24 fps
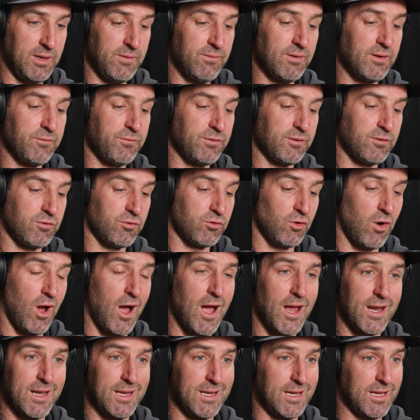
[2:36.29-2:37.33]
Even if it's
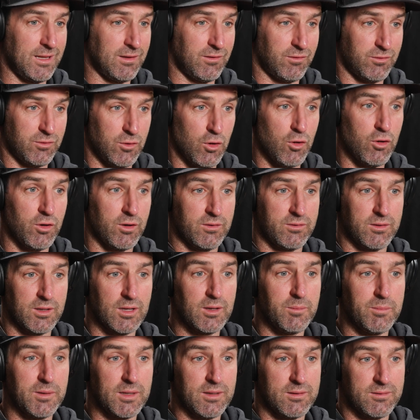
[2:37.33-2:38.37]
dry and he gets third, it's
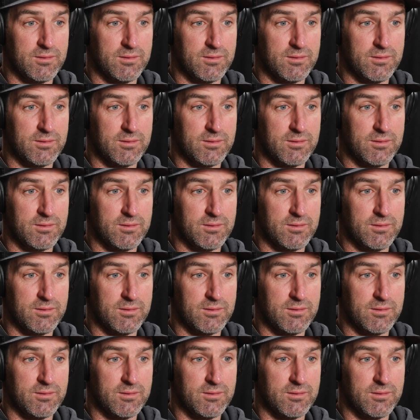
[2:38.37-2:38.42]
going to be a